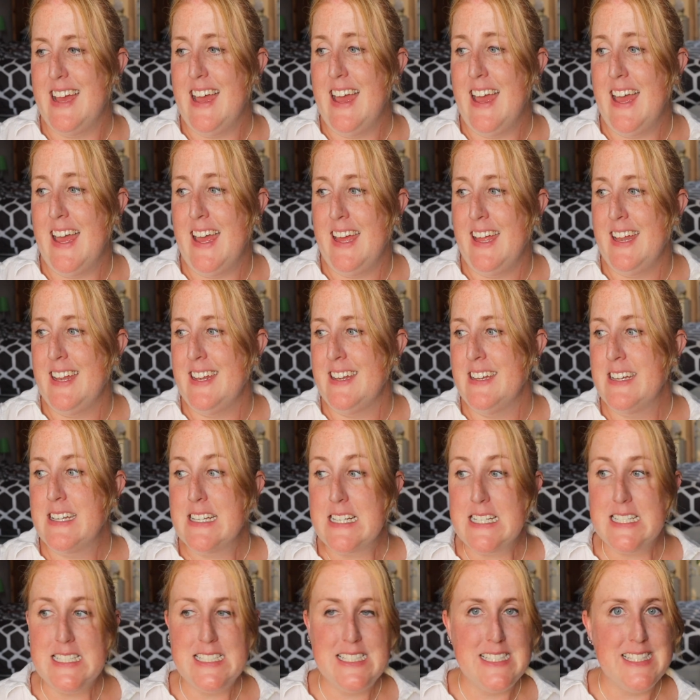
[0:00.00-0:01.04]
and
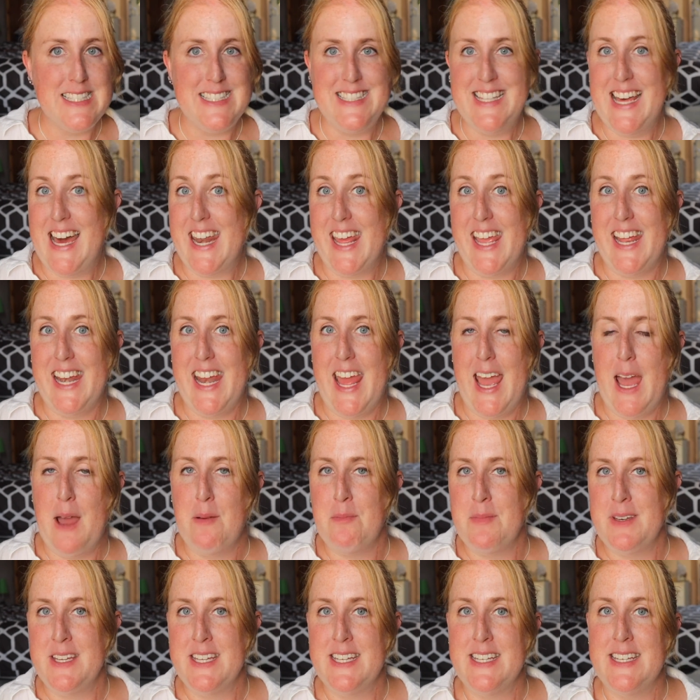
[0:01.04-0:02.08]
that ain't
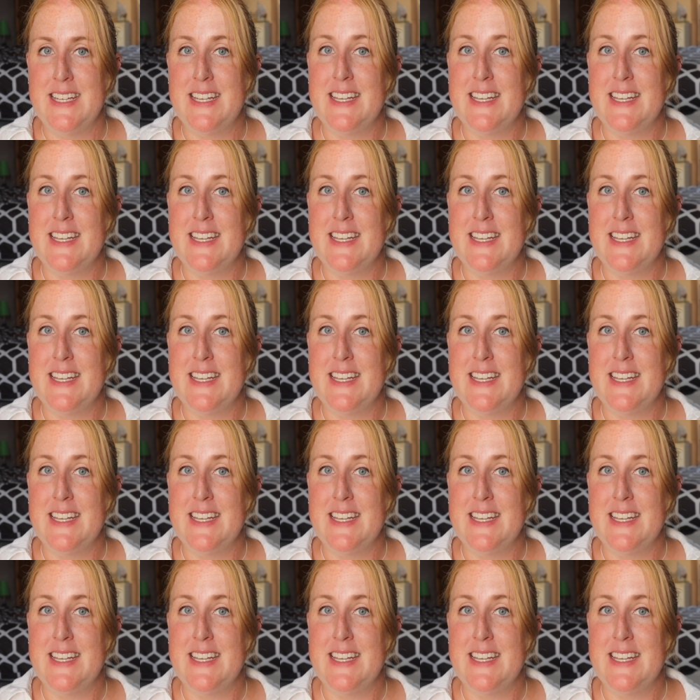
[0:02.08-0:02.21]
happening.